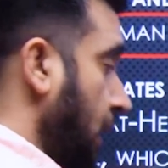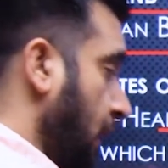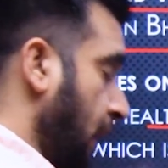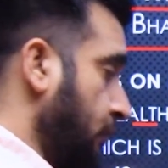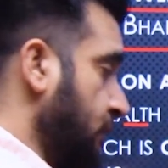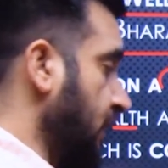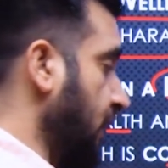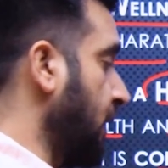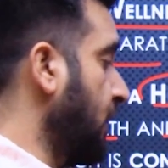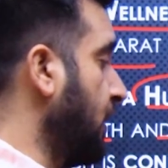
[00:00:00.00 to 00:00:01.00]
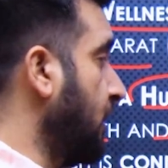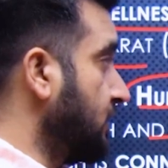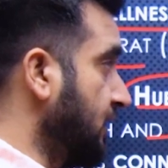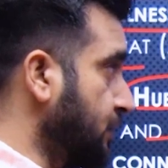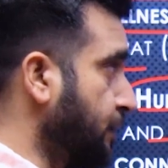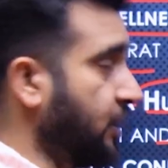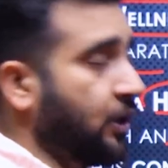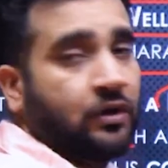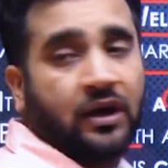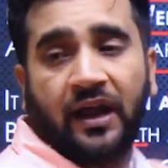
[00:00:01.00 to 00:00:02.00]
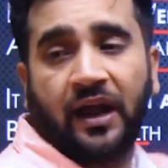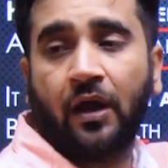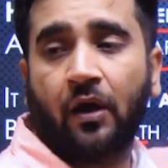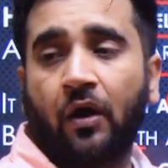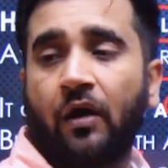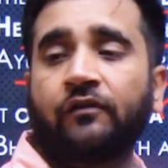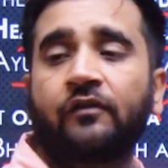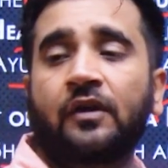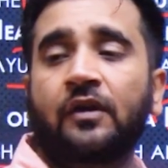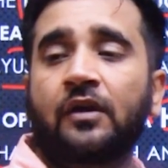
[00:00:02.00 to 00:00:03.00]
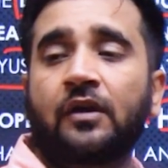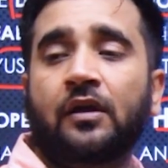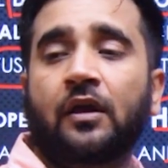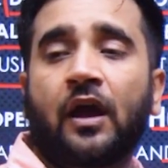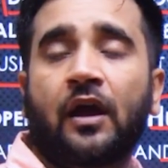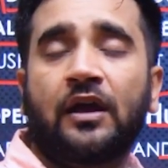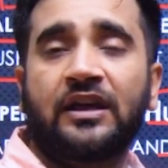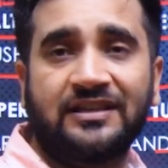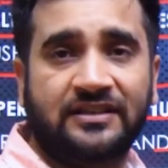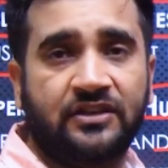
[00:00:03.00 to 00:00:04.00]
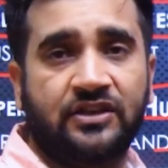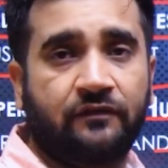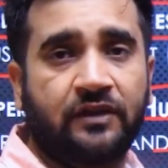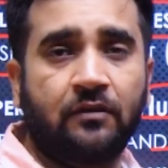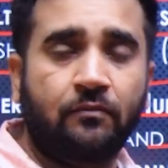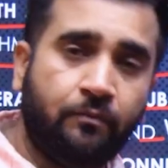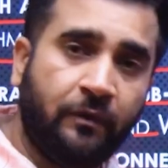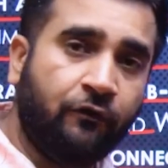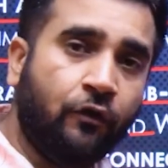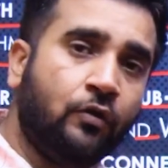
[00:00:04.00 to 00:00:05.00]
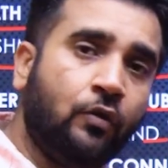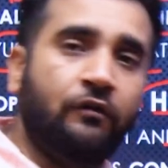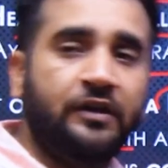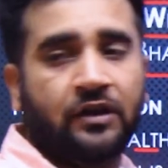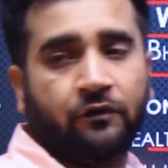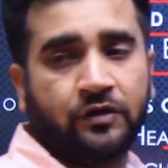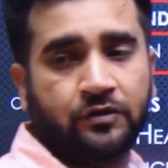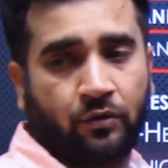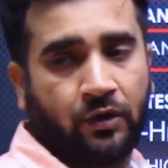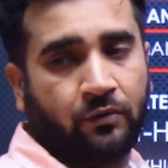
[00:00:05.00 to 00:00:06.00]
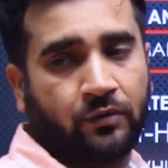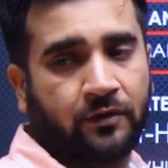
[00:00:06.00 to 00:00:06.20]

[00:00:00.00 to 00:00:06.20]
I would say, this particular leg of eSanjeevani. Before COVID, it was rolled out